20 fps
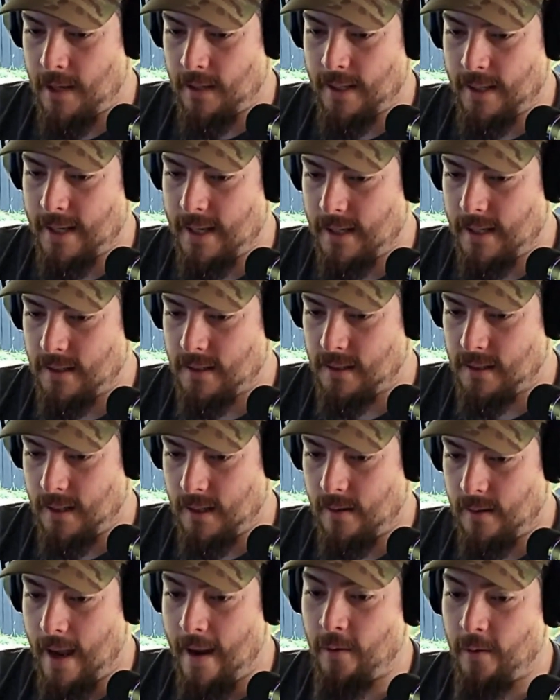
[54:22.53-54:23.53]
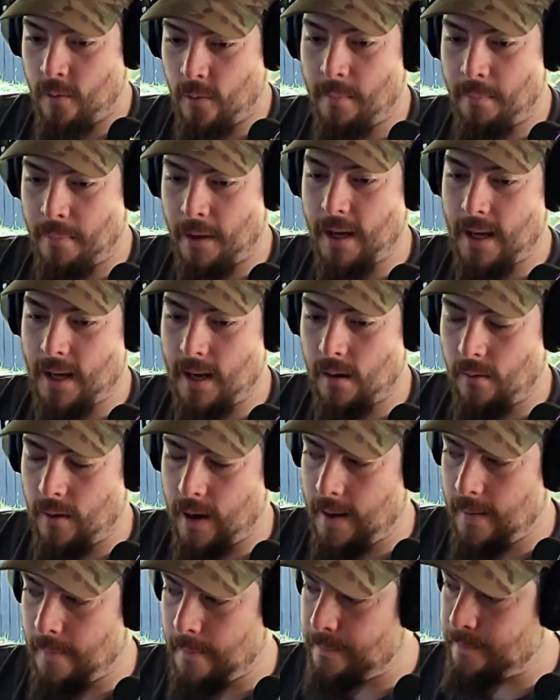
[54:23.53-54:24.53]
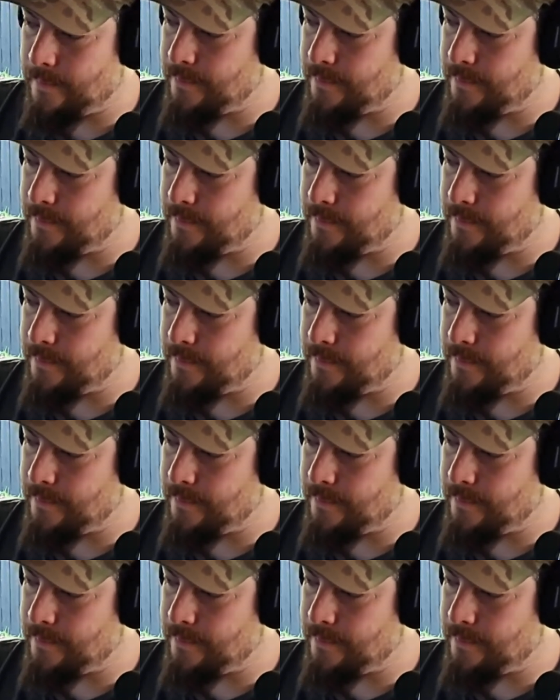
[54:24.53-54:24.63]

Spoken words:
Middle East, you know, everywhere but here, right?